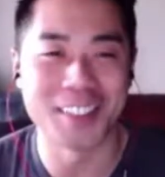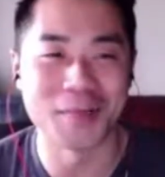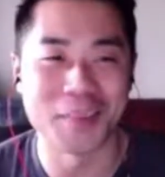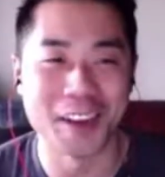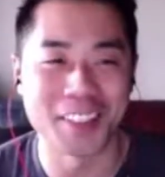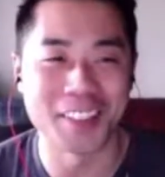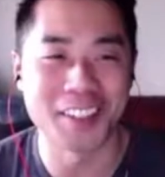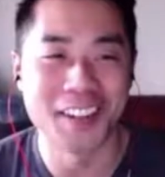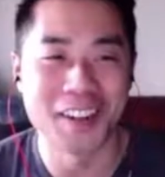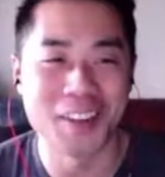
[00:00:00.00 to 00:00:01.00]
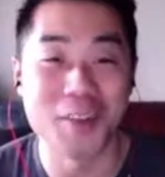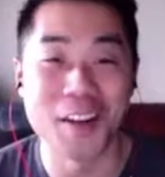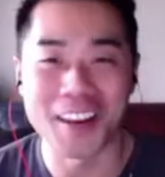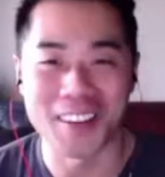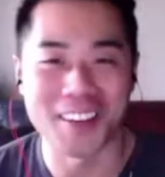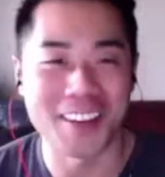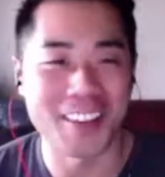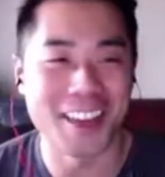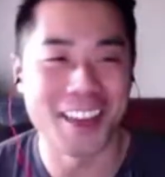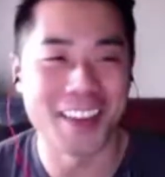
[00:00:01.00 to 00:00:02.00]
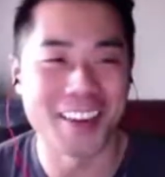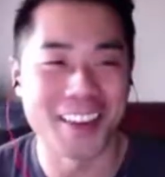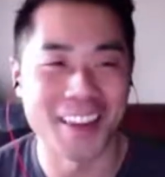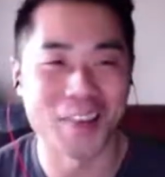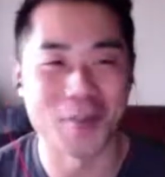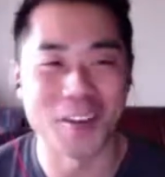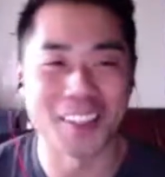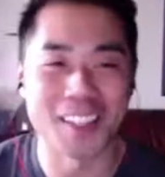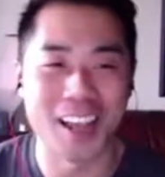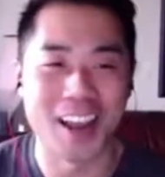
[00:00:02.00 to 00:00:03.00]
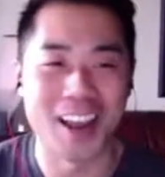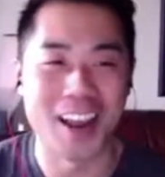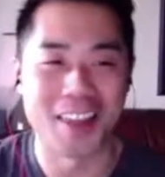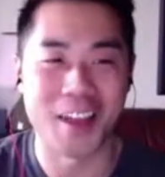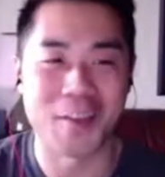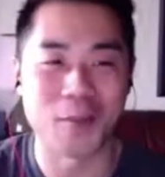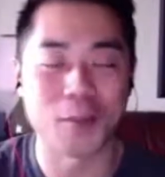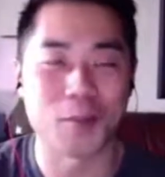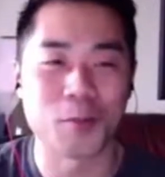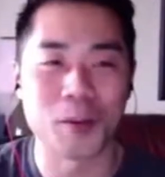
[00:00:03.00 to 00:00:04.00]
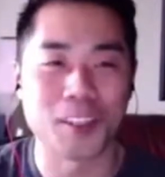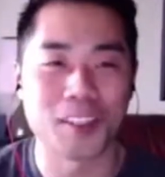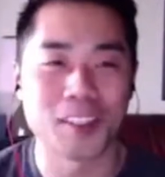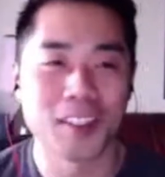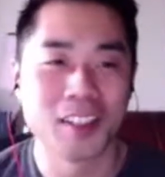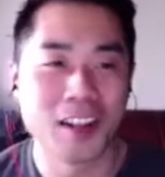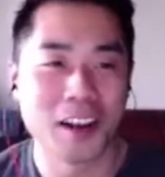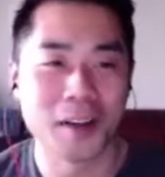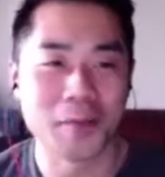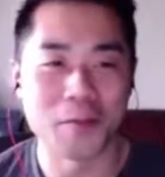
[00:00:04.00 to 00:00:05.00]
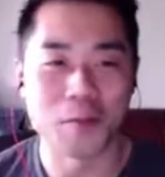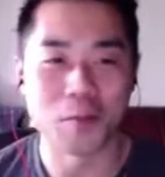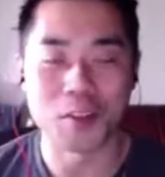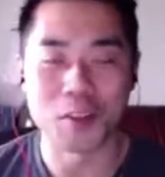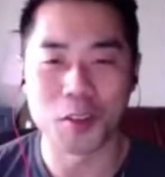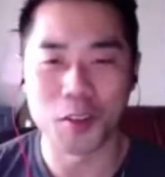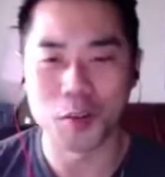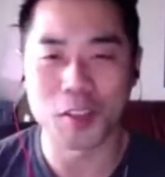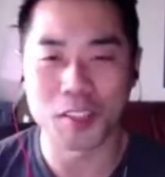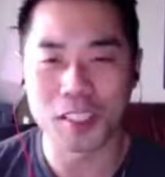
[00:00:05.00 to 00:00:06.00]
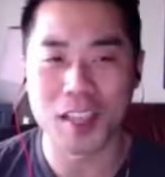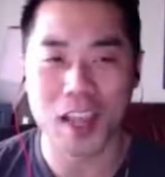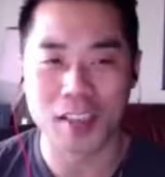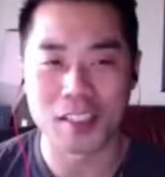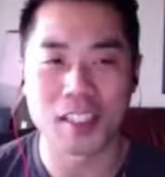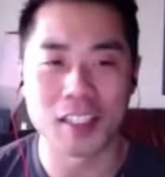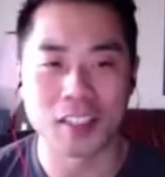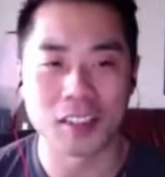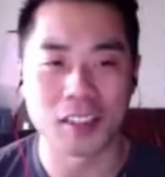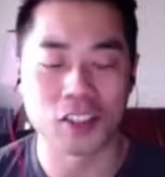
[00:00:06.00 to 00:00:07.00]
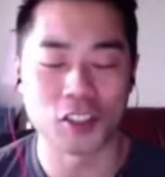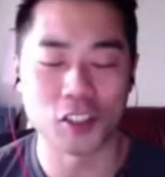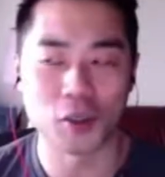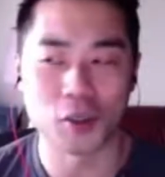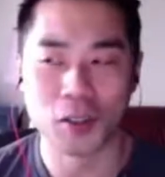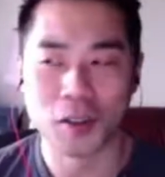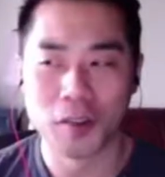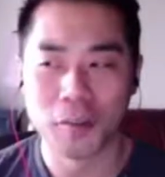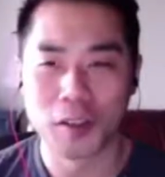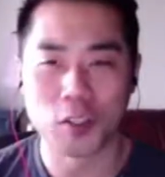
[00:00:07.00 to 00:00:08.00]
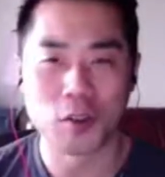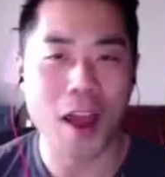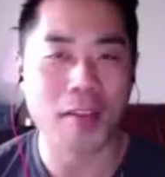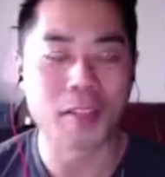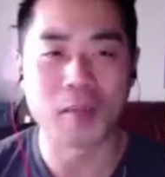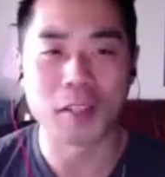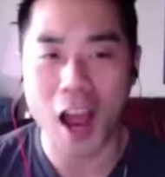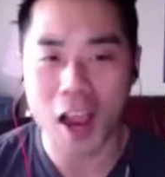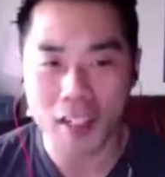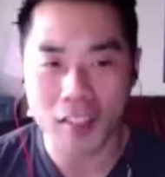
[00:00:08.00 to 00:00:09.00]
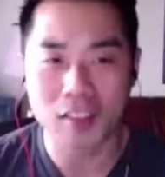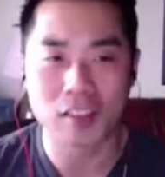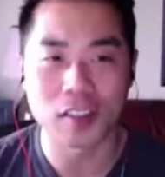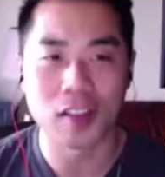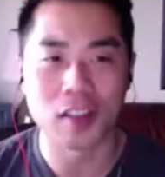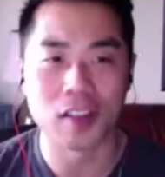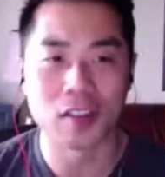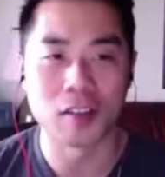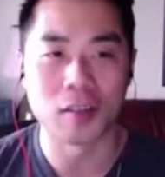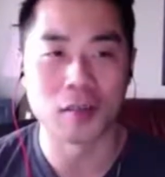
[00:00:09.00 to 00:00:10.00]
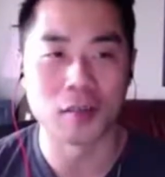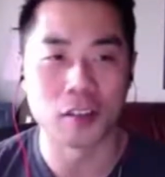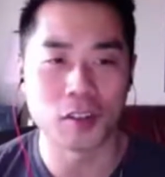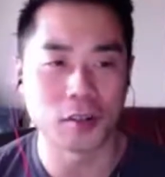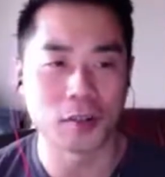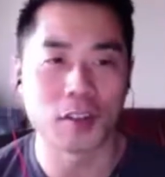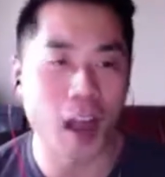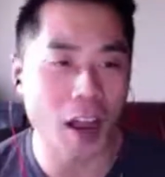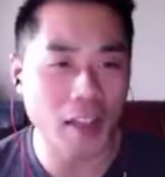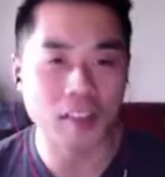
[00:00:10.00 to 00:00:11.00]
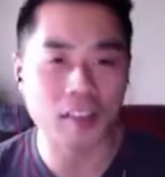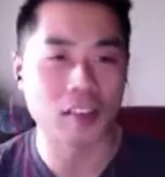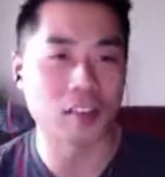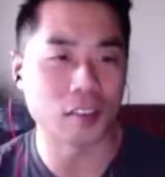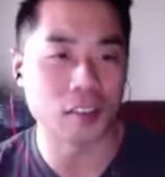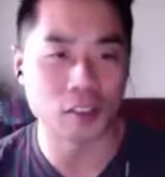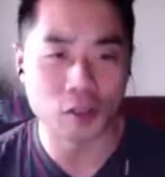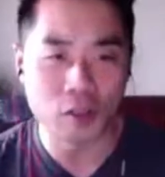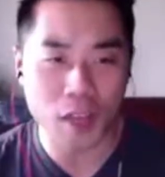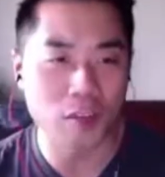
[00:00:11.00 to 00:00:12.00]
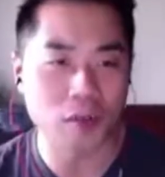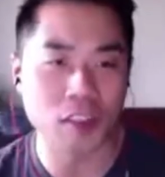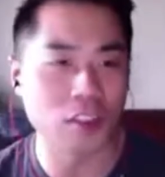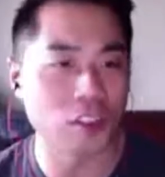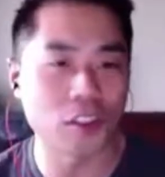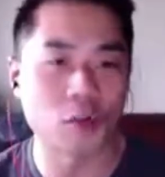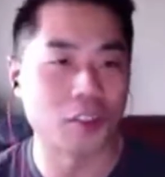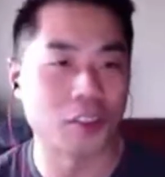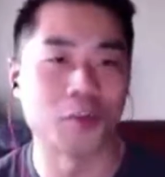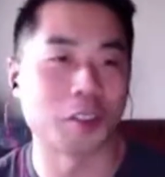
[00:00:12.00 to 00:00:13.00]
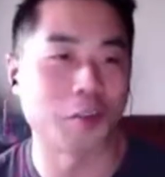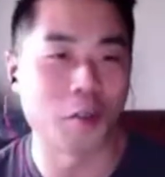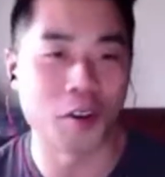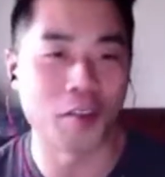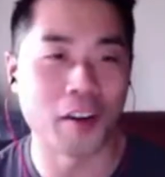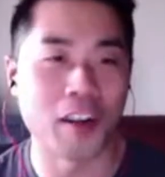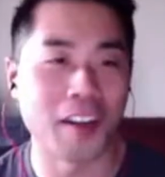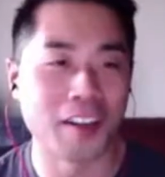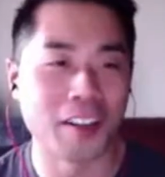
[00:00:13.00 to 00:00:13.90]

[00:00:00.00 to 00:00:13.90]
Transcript: much greater than it was at that first point. When you first did that deal, did you have some guidance? You have some guidance to do that due diligence, or was it really more of a,